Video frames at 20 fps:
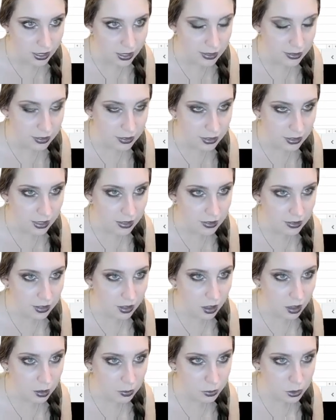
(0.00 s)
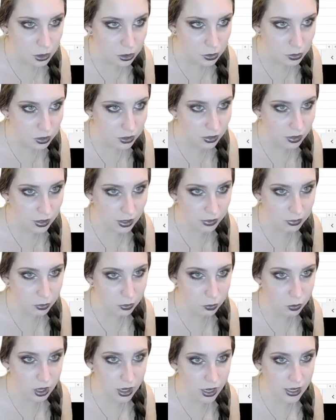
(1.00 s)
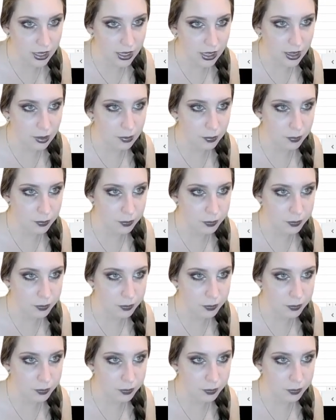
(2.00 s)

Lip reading: and C is the column 2 to the left of where I am.